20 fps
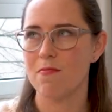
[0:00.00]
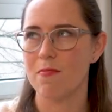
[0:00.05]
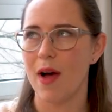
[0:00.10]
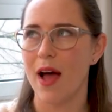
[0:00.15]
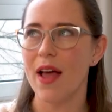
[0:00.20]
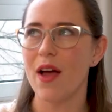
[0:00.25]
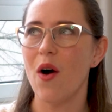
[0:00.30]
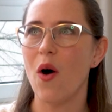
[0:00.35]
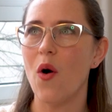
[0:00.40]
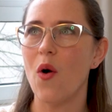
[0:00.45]

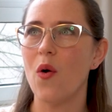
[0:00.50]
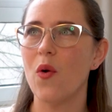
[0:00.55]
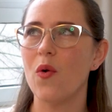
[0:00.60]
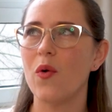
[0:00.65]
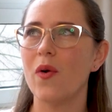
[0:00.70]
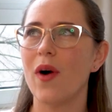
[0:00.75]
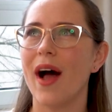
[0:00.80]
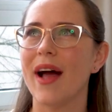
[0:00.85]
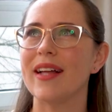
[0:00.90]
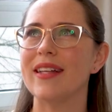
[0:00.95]
My
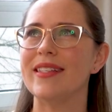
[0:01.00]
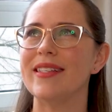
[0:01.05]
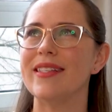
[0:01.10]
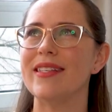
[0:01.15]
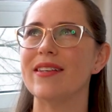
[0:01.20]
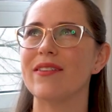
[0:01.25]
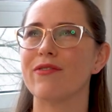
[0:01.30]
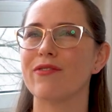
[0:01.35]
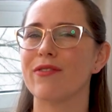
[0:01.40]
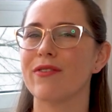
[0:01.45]
whole
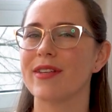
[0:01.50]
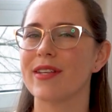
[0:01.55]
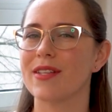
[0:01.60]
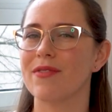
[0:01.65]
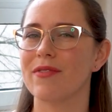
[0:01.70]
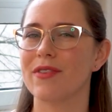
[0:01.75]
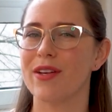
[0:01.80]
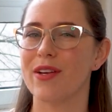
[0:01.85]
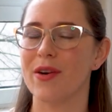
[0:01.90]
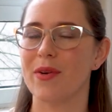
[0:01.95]
idea for
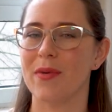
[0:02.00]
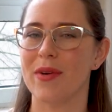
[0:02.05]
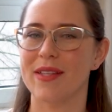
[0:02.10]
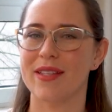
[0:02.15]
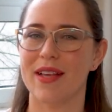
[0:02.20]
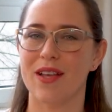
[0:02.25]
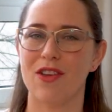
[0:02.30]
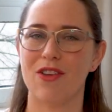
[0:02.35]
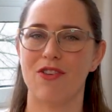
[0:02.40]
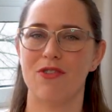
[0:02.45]
this video
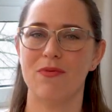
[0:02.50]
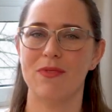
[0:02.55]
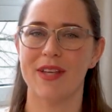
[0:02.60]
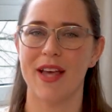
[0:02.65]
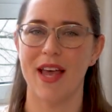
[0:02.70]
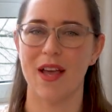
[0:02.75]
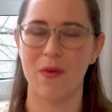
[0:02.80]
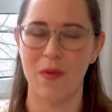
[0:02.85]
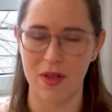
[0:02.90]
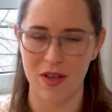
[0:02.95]
is that you
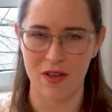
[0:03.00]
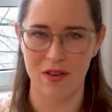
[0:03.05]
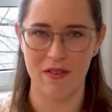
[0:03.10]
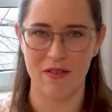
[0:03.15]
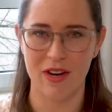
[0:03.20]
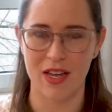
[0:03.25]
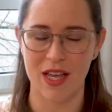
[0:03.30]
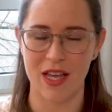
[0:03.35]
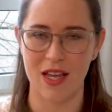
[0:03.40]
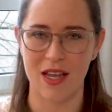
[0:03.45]
take what
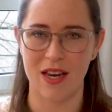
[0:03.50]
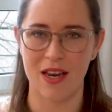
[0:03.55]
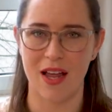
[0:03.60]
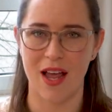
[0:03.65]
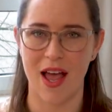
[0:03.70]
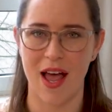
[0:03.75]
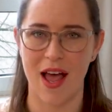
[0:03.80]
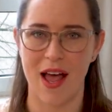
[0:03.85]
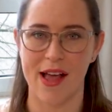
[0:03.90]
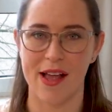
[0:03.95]
you
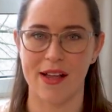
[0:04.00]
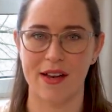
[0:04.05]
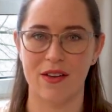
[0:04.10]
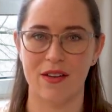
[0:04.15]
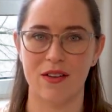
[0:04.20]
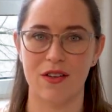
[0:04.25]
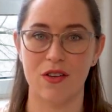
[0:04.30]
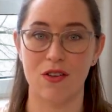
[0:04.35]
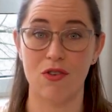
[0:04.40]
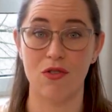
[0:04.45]
need
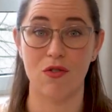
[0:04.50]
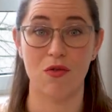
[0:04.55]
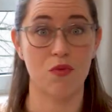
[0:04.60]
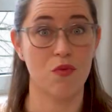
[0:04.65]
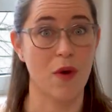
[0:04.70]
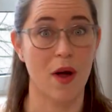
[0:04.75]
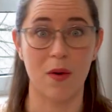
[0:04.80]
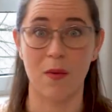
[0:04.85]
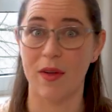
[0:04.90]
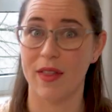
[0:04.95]
and you
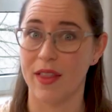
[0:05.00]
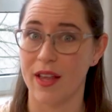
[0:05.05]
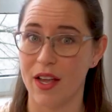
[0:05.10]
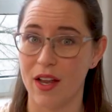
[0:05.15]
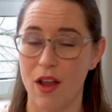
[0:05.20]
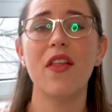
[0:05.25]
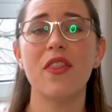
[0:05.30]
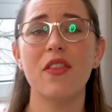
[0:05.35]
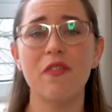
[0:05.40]
run with it.